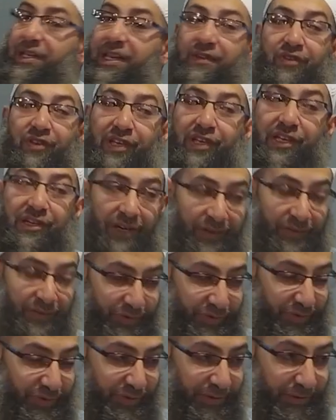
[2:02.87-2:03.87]
you may never hear of.
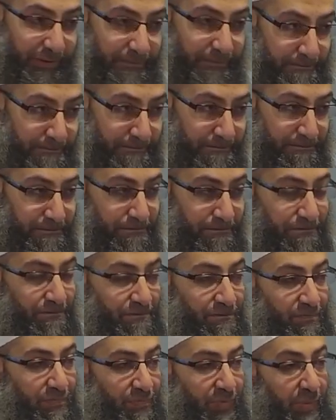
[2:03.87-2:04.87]

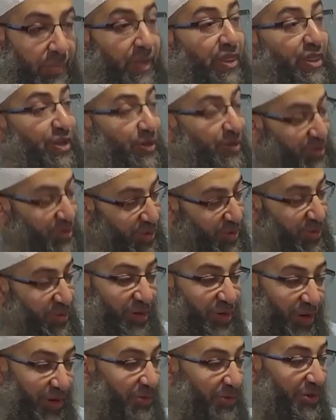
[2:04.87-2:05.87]
But those
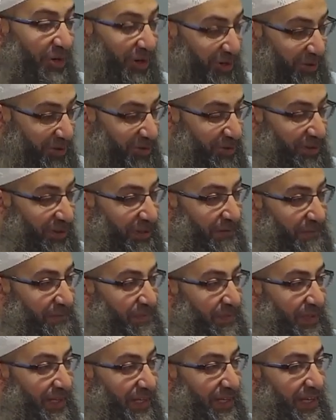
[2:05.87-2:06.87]
who know, know.
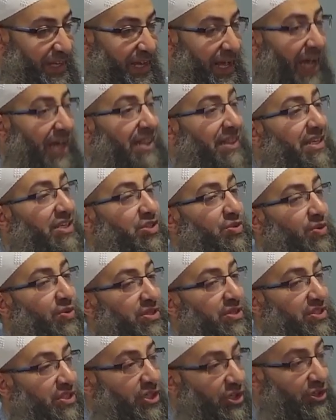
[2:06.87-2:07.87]
And this
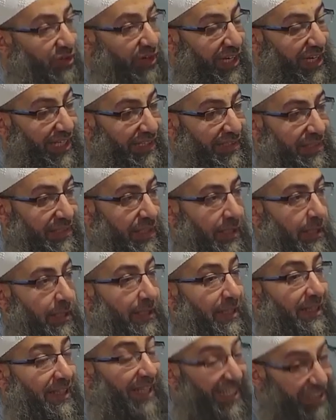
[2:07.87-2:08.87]
was the great
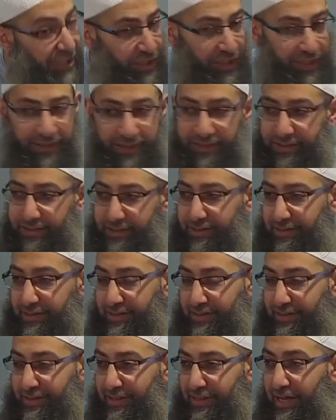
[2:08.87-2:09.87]
legend
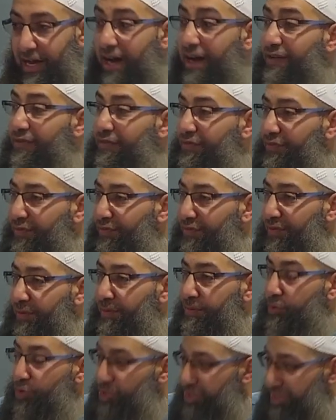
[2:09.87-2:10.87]
of
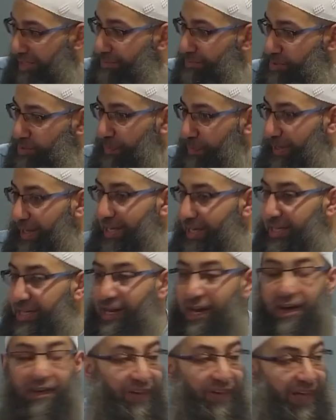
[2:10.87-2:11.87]
Muslim
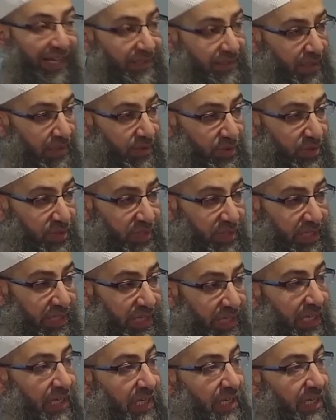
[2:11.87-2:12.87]
Spain, of
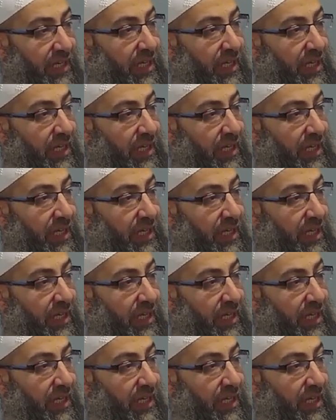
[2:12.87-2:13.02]
Andalusia,